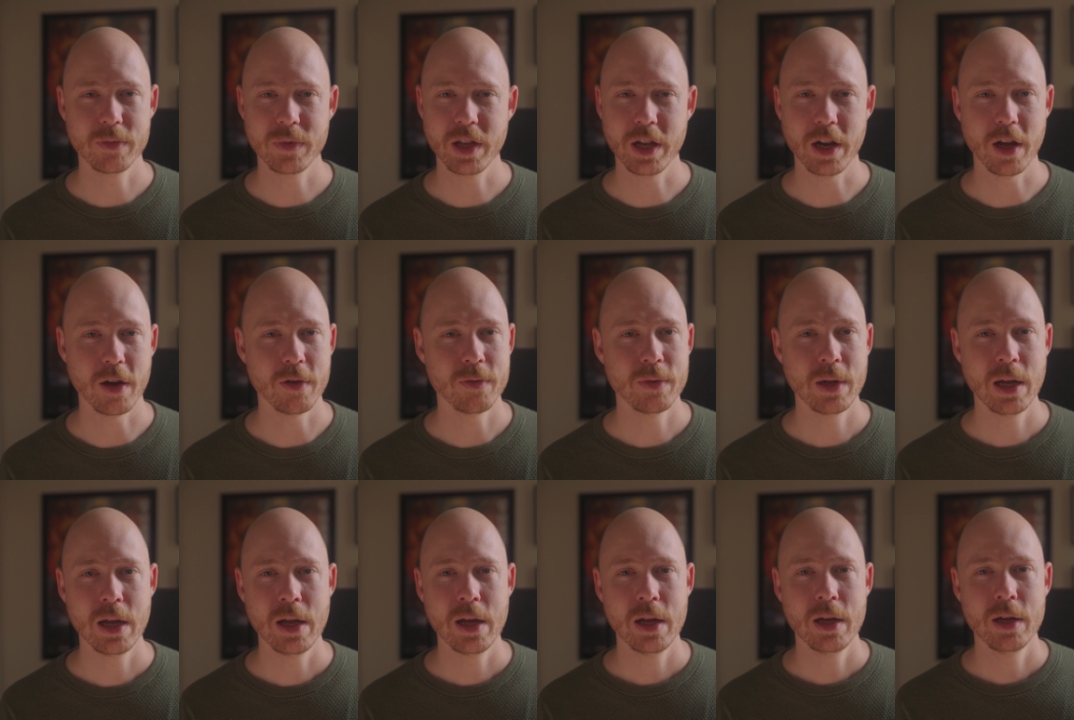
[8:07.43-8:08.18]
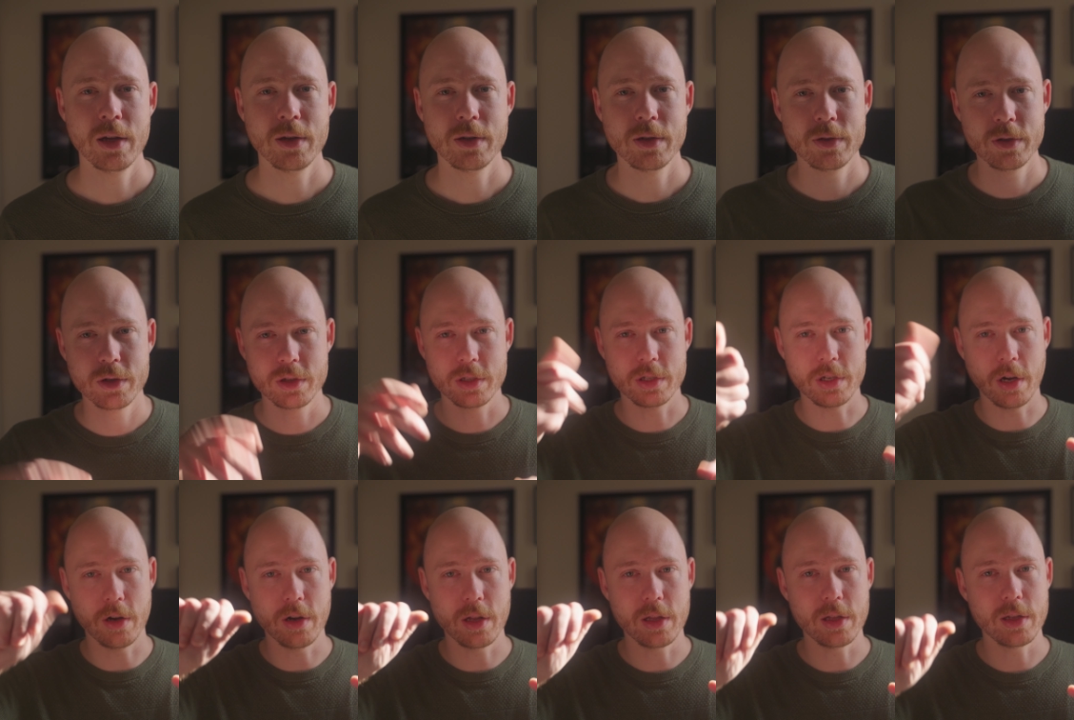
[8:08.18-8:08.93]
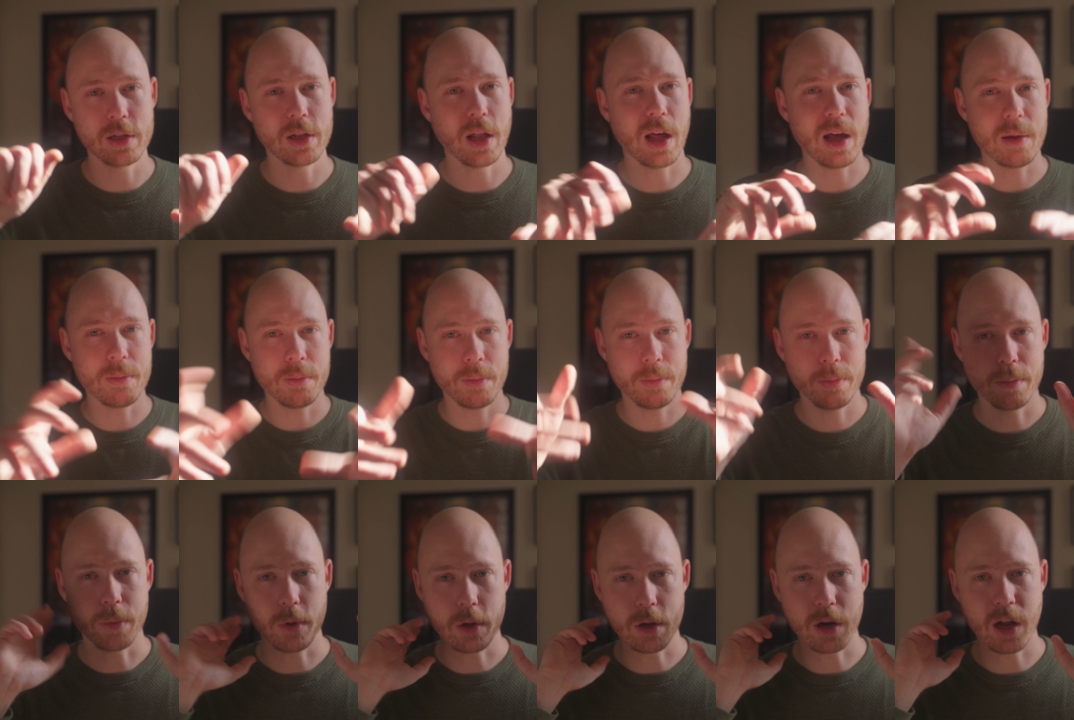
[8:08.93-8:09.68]
you know turn a little knob,
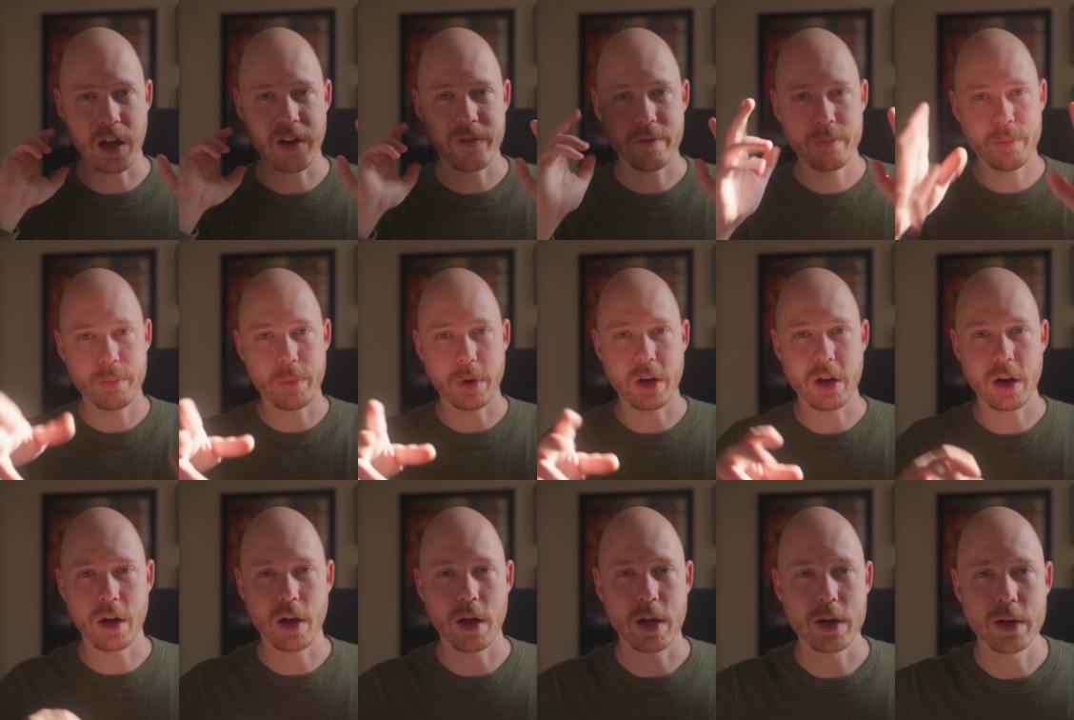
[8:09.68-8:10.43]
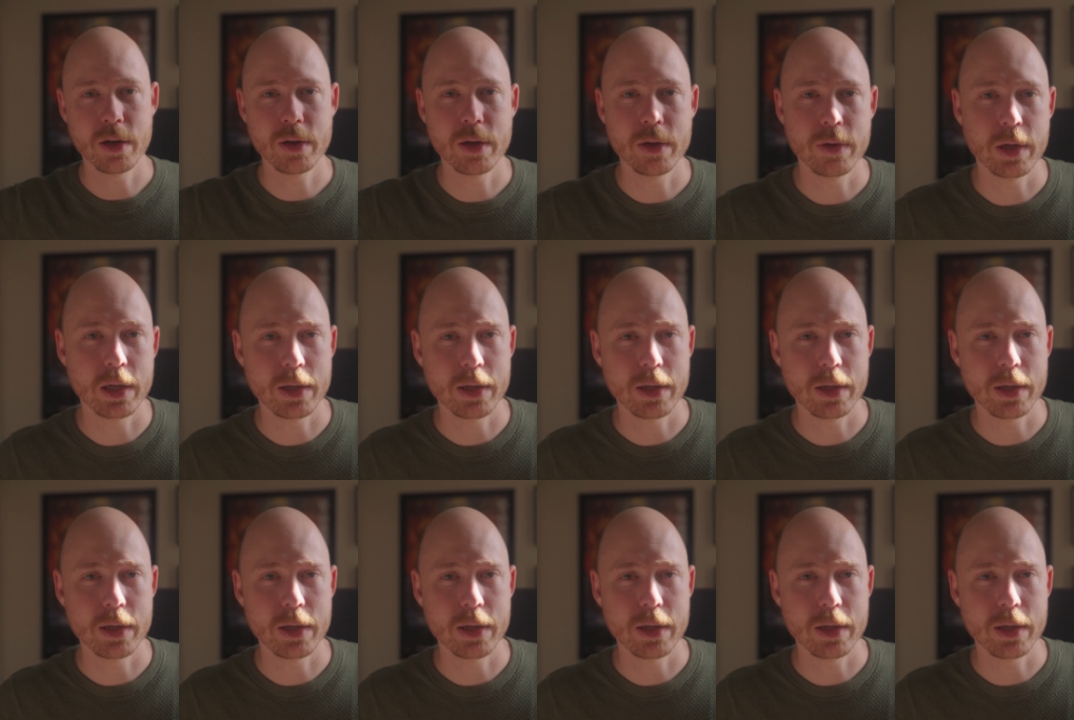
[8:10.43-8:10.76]
pull it off, put it on.